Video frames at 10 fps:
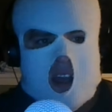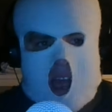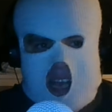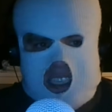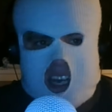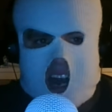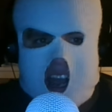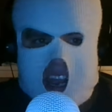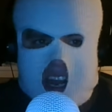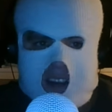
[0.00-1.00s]
As an
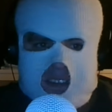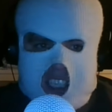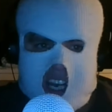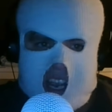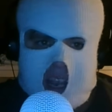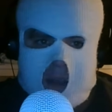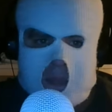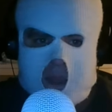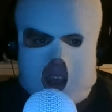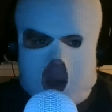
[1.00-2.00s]
INFJ,
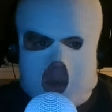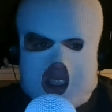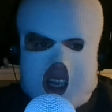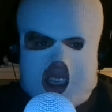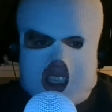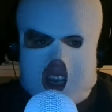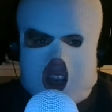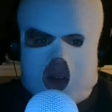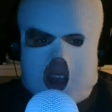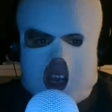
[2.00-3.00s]
you possess a
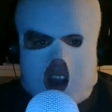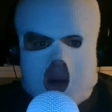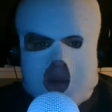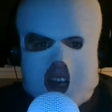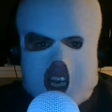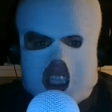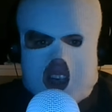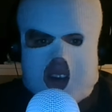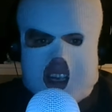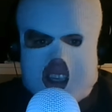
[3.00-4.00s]
unique combination
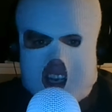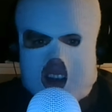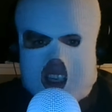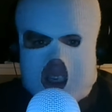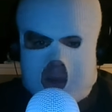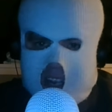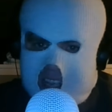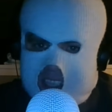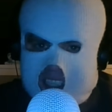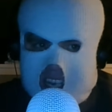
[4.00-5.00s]
of idealism and
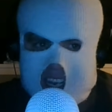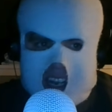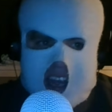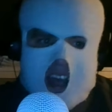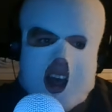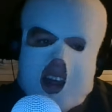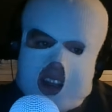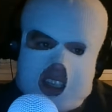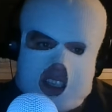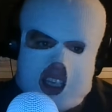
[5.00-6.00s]
insight
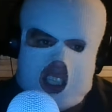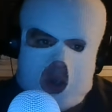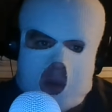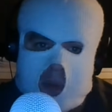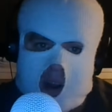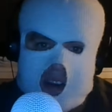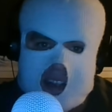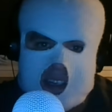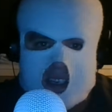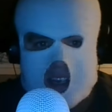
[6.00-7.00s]
that sets you apart
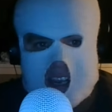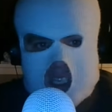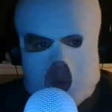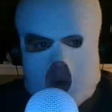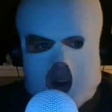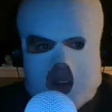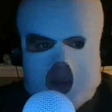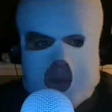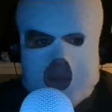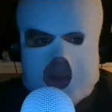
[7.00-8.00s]
in today's world.
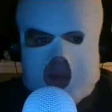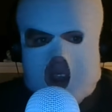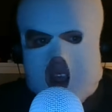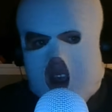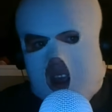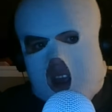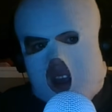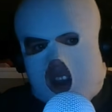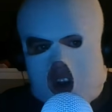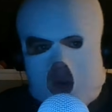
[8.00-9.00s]

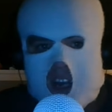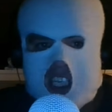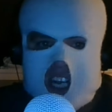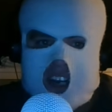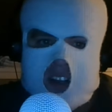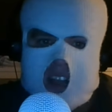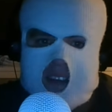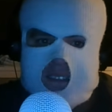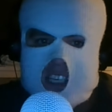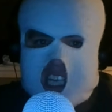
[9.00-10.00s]
Your rich inner
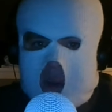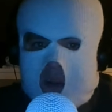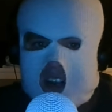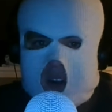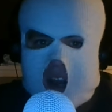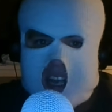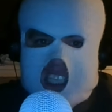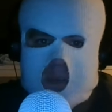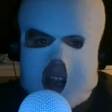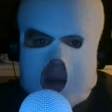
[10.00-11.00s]
life is
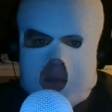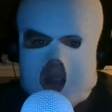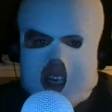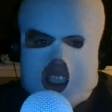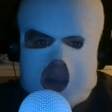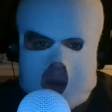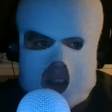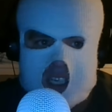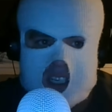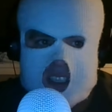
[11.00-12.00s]
characterized by complex
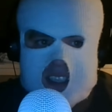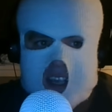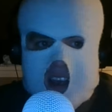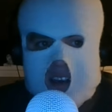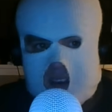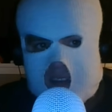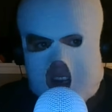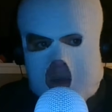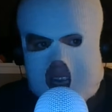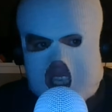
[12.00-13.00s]
emotions, vivid
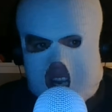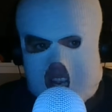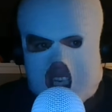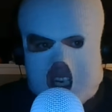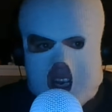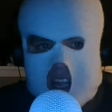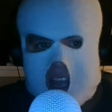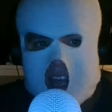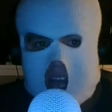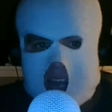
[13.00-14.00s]
imagination,
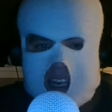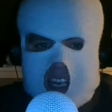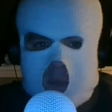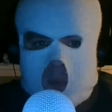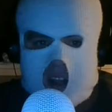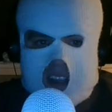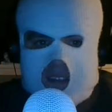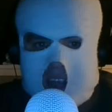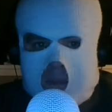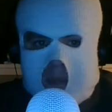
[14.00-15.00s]
and a deep well of
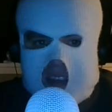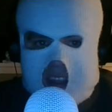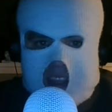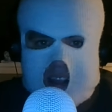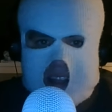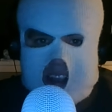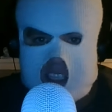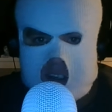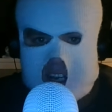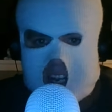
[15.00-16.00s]
empathy that allows
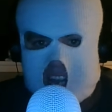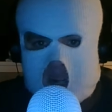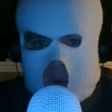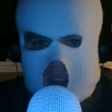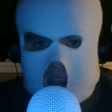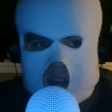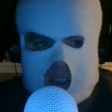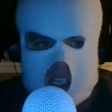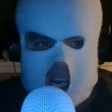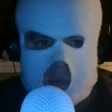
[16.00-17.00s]
you to connect with
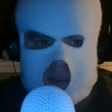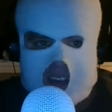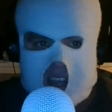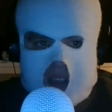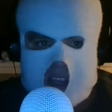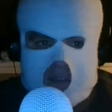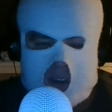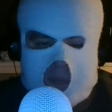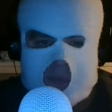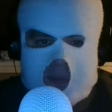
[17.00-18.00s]
others on a profound
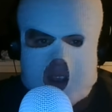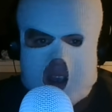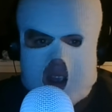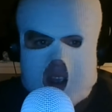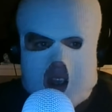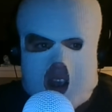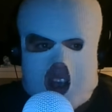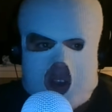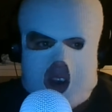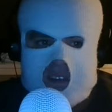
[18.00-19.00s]
level.
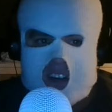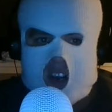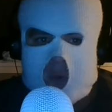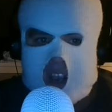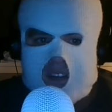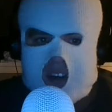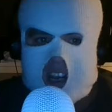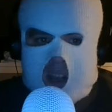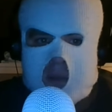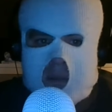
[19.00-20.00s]
You have an unwavering
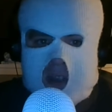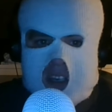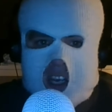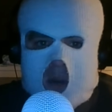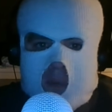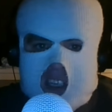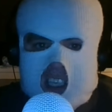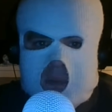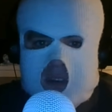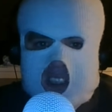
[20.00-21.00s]
commitment to your
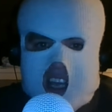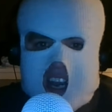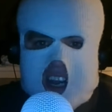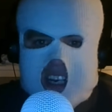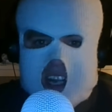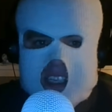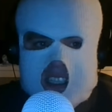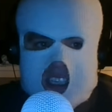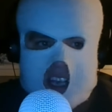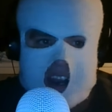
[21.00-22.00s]
principles and an intense
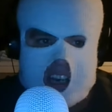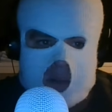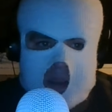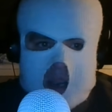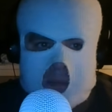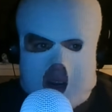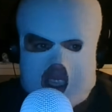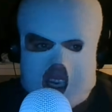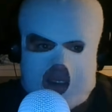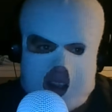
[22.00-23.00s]
desire to make a
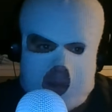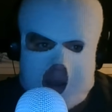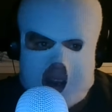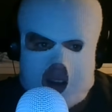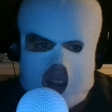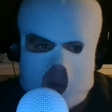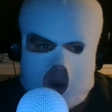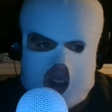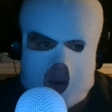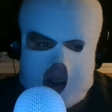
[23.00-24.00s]
positive impact on the
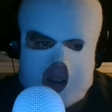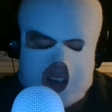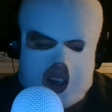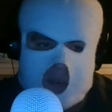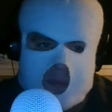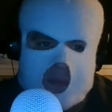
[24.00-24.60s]
world around you.